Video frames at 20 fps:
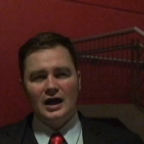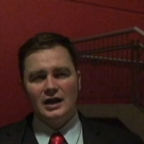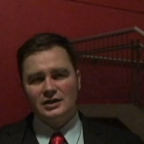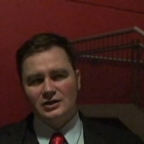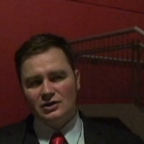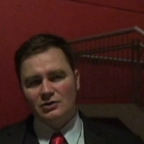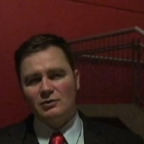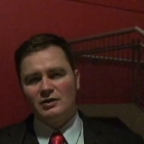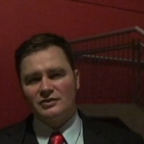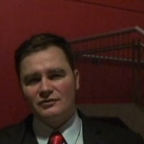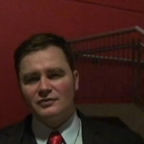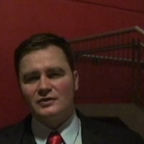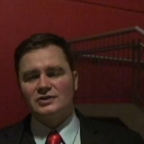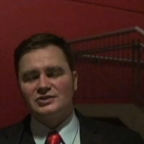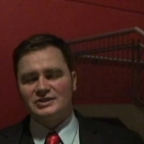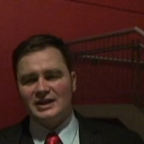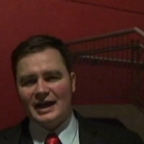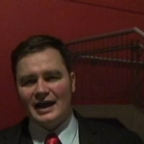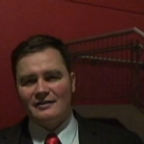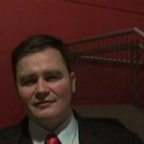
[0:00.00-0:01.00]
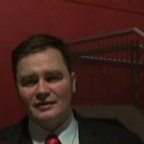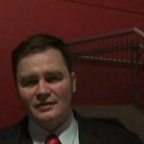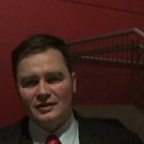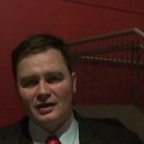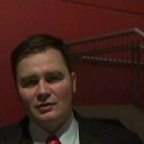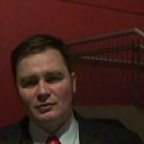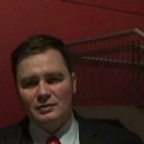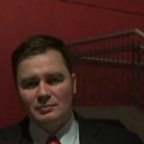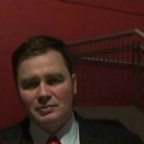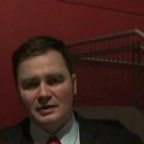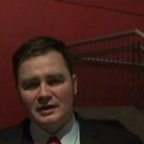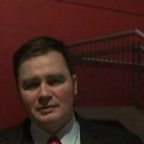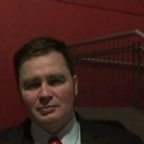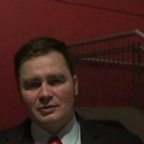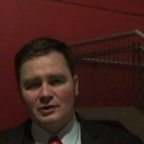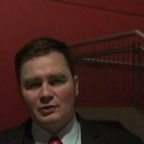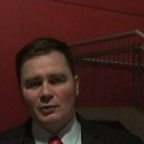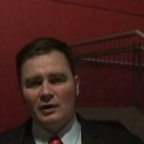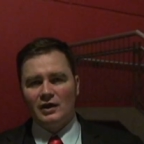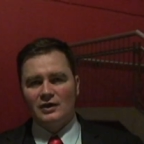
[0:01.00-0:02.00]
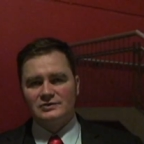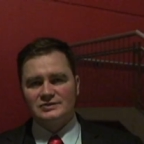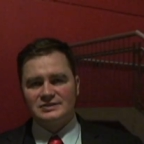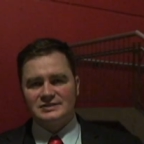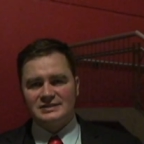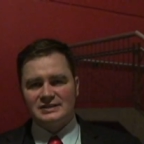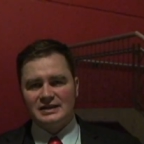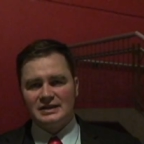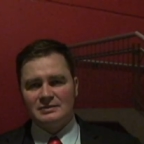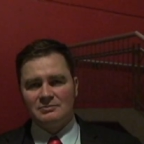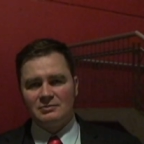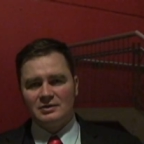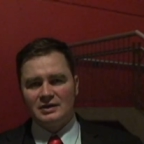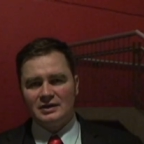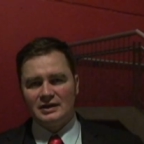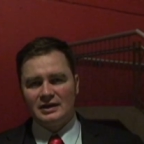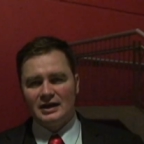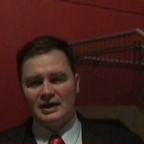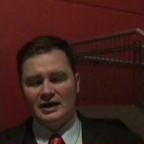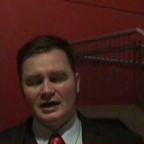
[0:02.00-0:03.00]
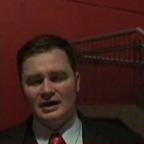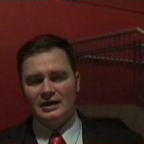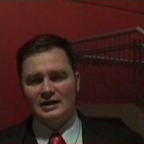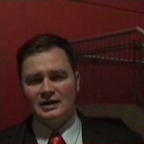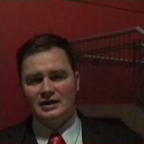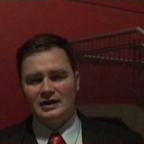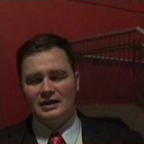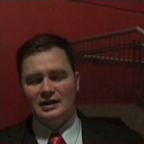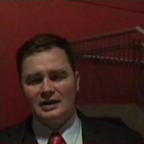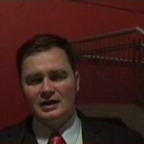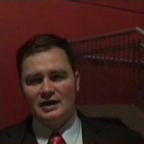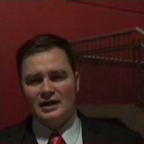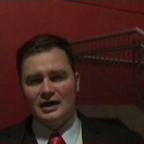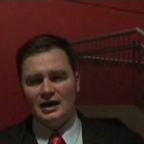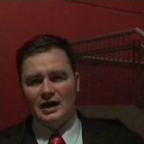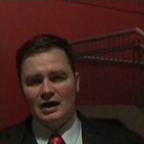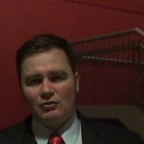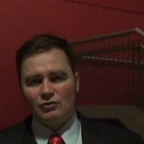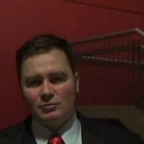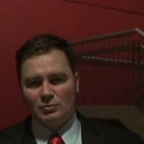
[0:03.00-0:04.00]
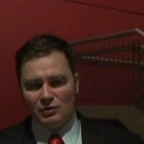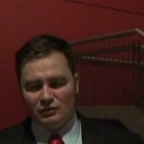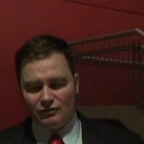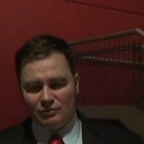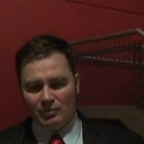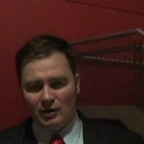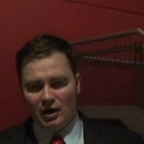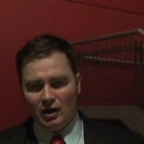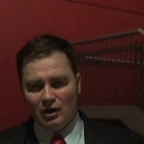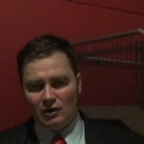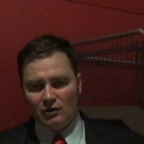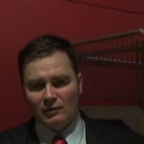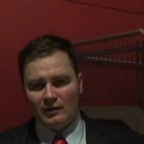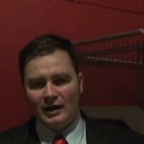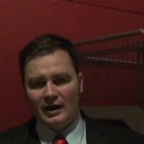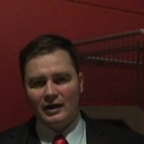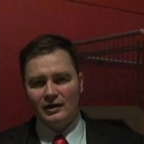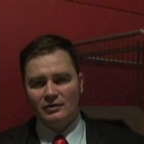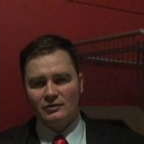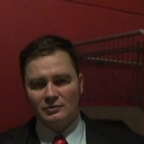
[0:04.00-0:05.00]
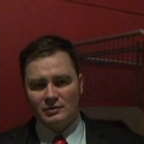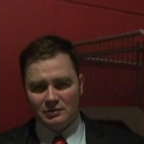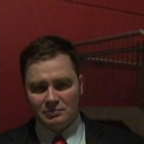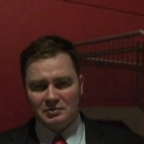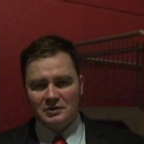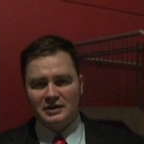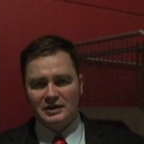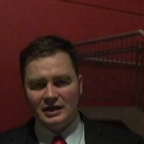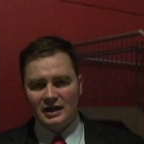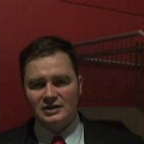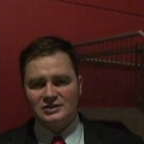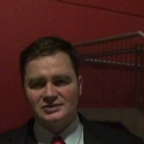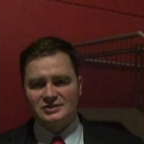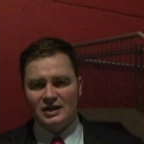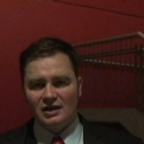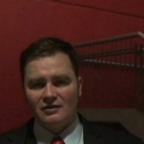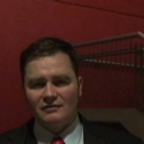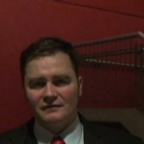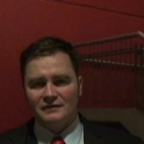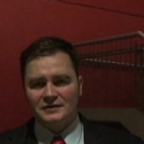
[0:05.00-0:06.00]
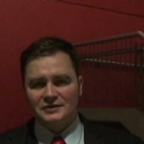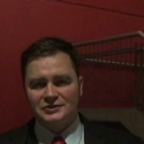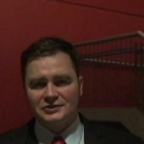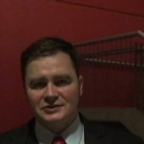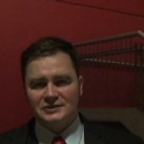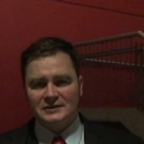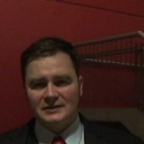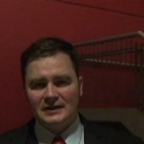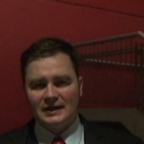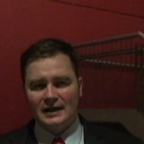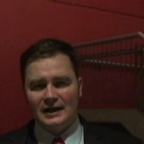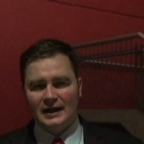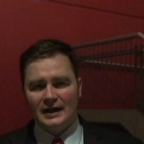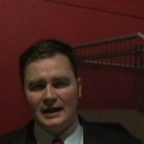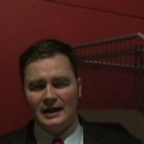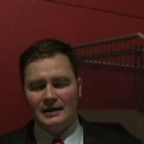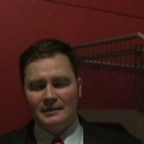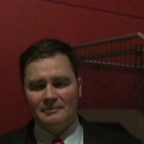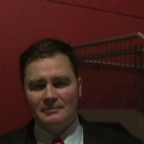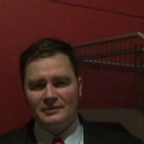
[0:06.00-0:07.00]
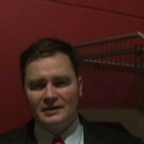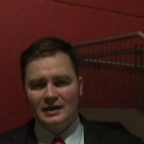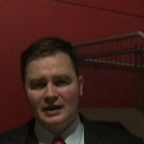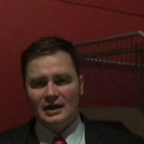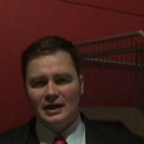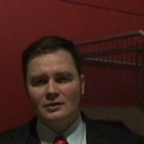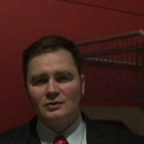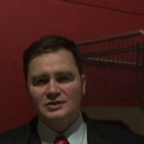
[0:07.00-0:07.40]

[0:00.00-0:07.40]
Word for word: you know what, the first half I thought we played pretty well as a team. We uh, uh, we moved the ball around. We were pretty unselfish. Um, we